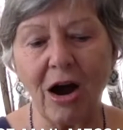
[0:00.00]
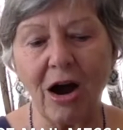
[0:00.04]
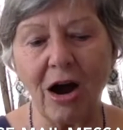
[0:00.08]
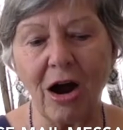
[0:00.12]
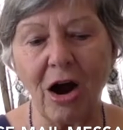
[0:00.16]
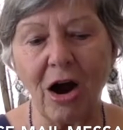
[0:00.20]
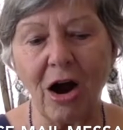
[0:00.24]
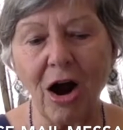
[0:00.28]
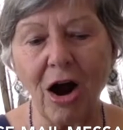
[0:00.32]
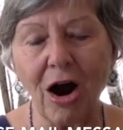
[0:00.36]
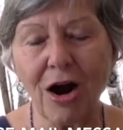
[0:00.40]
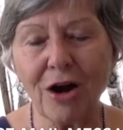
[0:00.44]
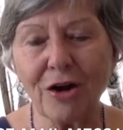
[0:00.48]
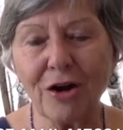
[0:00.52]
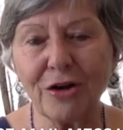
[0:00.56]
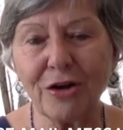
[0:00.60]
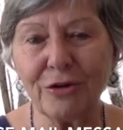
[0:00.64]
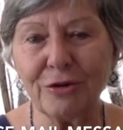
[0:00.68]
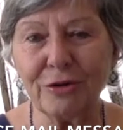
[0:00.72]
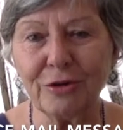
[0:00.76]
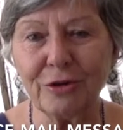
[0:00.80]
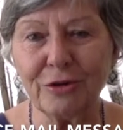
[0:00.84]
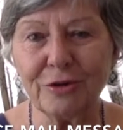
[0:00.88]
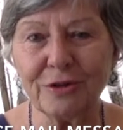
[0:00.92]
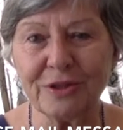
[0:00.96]
are
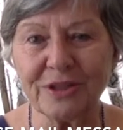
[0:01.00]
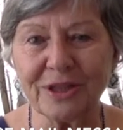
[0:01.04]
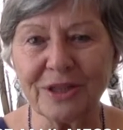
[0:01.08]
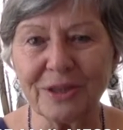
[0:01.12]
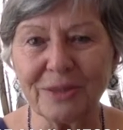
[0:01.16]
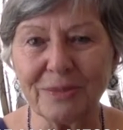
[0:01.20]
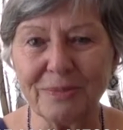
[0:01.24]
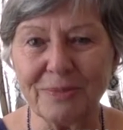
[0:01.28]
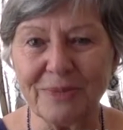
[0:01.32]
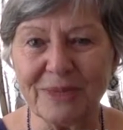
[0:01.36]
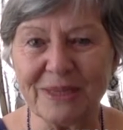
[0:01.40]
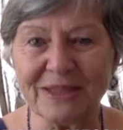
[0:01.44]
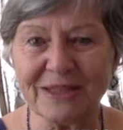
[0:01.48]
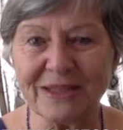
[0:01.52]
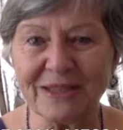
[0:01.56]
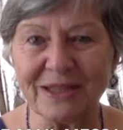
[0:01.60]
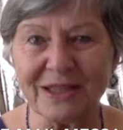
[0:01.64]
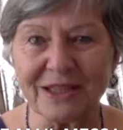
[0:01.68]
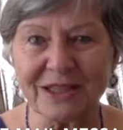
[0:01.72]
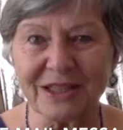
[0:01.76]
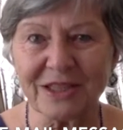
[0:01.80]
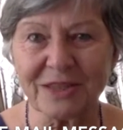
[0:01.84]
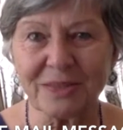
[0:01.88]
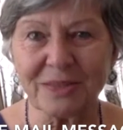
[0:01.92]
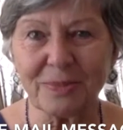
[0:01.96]
you losing
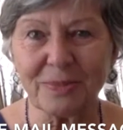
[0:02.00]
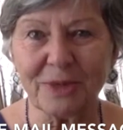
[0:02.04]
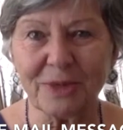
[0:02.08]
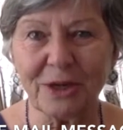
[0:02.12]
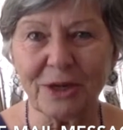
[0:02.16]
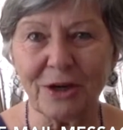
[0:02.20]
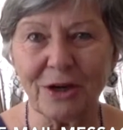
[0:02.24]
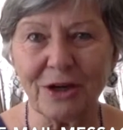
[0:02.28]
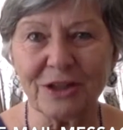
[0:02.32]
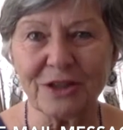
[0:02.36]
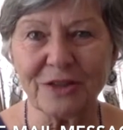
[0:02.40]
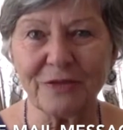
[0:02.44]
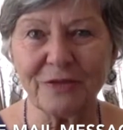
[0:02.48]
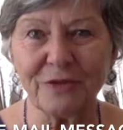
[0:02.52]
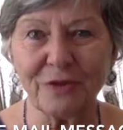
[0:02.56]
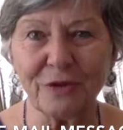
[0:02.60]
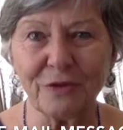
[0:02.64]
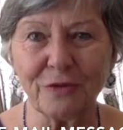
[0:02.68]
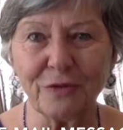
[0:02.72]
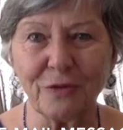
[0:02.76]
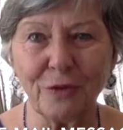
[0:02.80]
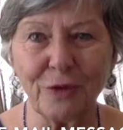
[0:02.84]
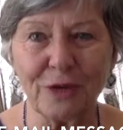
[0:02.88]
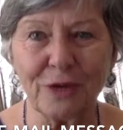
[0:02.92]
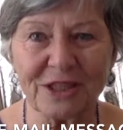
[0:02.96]
business because of your
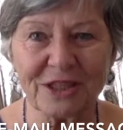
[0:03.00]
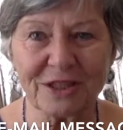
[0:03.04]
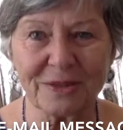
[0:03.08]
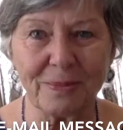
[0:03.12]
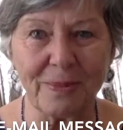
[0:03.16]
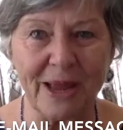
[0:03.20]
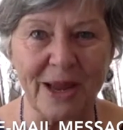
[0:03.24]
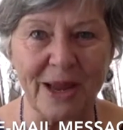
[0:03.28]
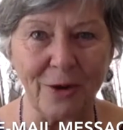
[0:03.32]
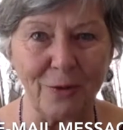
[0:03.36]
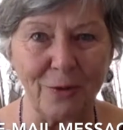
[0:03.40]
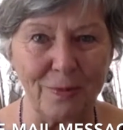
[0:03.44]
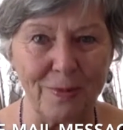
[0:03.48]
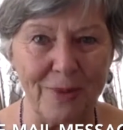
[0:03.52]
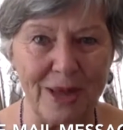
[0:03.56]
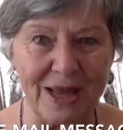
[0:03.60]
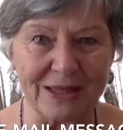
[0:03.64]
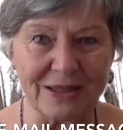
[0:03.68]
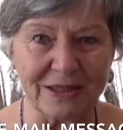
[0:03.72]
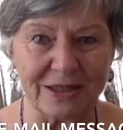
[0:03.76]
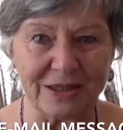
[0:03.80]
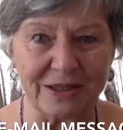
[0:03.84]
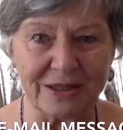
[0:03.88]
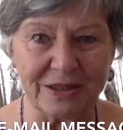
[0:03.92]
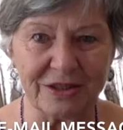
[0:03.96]
voicemail
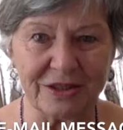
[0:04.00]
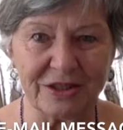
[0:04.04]
message?